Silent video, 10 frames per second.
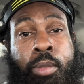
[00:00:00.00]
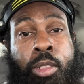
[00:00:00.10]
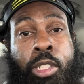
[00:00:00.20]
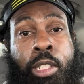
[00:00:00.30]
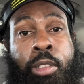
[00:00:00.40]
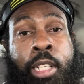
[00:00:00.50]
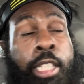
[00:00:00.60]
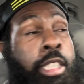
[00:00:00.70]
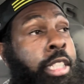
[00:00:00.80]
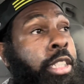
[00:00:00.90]
So like I
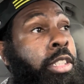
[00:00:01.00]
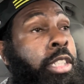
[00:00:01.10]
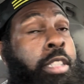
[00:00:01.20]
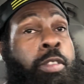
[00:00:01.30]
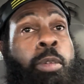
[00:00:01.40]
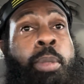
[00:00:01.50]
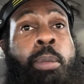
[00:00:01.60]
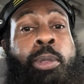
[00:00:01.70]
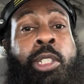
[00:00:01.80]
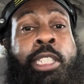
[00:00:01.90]
said, this is just for
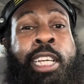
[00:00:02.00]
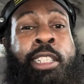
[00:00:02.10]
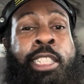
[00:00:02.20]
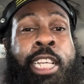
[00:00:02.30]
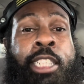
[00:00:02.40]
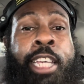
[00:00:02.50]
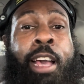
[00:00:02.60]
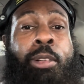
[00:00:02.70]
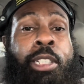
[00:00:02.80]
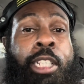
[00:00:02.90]
people, because I
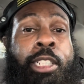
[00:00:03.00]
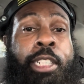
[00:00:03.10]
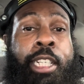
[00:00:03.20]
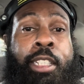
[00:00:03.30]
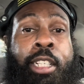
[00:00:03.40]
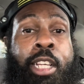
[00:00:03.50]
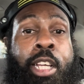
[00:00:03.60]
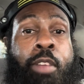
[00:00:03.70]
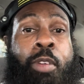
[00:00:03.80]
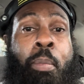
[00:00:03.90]
scoured the internet
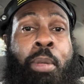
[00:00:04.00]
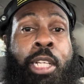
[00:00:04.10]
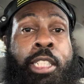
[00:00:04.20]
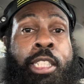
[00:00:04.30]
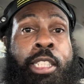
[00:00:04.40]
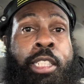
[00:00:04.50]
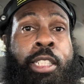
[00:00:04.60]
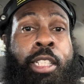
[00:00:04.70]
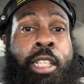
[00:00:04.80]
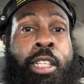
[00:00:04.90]
for months
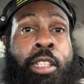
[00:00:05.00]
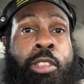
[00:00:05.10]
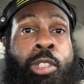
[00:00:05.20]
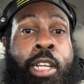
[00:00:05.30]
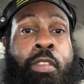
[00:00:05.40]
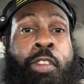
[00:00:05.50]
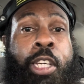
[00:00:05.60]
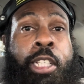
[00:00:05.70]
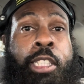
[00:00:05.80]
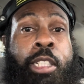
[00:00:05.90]
trying to
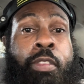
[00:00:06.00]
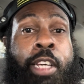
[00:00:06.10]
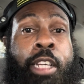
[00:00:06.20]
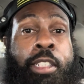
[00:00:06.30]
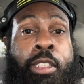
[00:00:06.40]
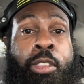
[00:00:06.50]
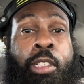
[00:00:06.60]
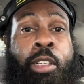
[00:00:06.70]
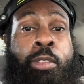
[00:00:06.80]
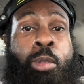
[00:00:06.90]
figure this stuff out, and
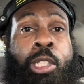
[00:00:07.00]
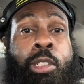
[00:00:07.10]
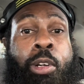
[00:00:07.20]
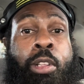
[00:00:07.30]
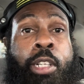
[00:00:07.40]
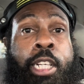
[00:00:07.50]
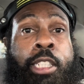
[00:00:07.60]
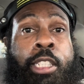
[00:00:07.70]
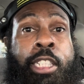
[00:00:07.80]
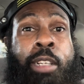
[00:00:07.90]
it was no clear
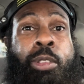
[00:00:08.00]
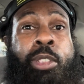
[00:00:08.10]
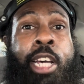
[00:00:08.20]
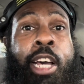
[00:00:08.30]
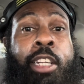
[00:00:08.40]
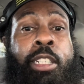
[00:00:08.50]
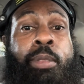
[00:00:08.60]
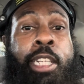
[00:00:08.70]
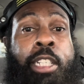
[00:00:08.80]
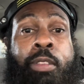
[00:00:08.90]
answer. Then when you call them,
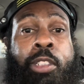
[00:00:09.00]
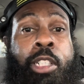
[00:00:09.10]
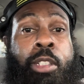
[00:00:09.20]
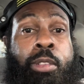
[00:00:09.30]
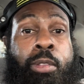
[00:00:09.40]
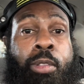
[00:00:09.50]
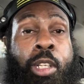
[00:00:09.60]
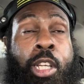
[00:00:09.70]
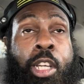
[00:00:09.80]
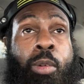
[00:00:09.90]
they never know
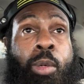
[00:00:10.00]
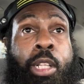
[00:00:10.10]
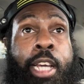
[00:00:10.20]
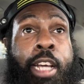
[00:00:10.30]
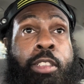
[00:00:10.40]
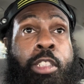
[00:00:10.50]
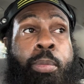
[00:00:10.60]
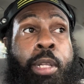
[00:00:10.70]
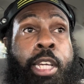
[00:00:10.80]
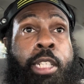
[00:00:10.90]
really how to
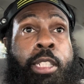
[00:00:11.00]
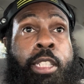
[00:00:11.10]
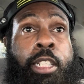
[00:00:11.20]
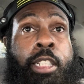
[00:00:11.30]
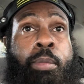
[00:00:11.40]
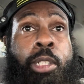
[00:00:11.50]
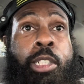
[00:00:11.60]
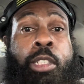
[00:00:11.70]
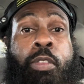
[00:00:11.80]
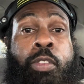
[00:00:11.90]
explain anything, because they're